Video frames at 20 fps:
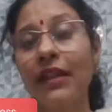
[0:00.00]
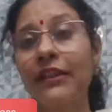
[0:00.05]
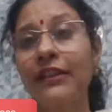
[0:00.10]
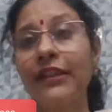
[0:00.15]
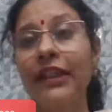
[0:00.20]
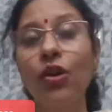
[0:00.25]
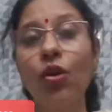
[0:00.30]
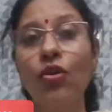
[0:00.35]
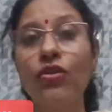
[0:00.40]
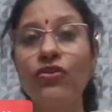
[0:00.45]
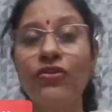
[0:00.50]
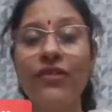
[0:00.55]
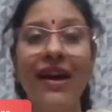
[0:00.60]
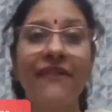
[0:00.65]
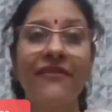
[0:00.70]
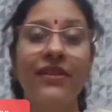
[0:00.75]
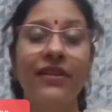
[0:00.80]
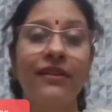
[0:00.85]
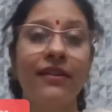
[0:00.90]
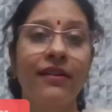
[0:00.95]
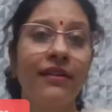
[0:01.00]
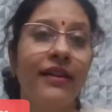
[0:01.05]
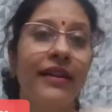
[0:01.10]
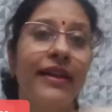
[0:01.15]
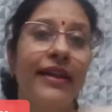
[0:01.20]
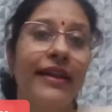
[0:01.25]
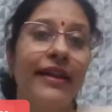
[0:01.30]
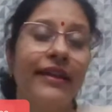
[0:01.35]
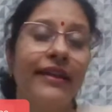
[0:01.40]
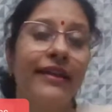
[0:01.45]
the lone traveler,
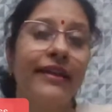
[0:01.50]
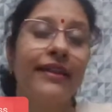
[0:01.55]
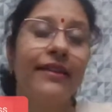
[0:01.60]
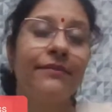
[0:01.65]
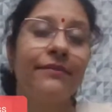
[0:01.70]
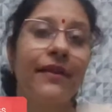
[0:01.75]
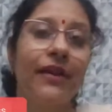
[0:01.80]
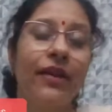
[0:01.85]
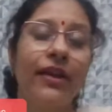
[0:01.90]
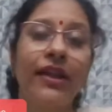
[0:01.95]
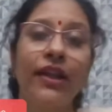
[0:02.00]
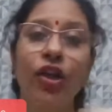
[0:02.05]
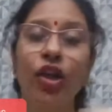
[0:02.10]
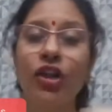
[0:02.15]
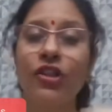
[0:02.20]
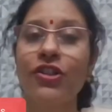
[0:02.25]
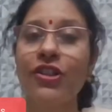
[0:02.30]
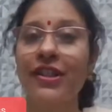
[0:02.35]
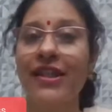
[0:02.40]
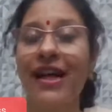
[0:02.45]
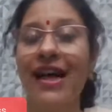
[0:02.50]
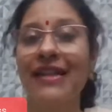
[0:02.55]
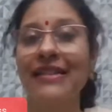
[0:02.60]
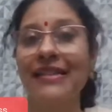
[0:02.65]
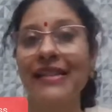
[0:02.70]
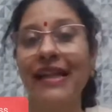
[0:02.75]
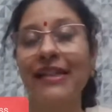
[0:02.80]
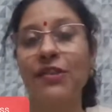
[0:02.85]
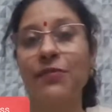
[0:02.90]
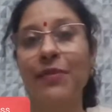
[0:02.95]
he or she
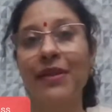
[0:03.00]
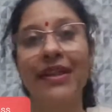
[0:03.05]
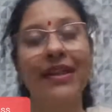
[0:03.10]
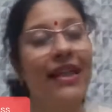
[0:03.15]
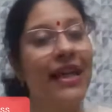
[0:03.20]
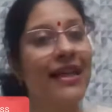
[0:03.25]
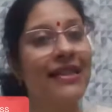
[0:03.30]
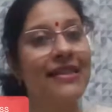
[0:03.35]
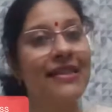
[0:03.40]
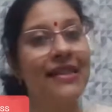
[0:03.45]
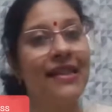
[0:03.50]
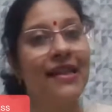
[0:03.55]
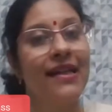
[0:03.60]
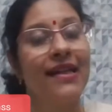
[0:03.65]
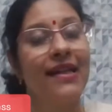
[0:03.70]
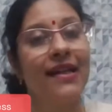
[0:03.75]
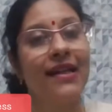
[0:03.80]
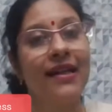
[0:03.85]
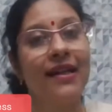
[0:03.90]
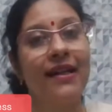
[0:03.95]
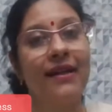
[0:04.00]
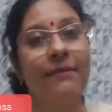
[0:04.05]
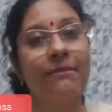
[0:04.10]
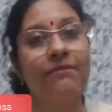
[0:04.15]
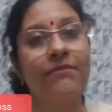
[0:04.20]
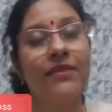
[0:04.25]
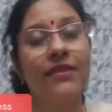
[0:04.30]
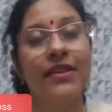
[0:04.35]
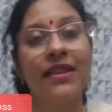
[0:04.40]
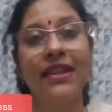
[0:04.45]
has experienced
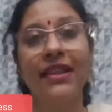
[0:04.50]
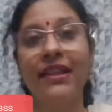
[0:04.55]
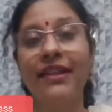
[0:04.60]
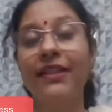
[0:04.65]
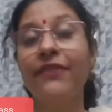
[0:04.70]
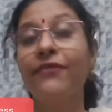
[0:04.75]
the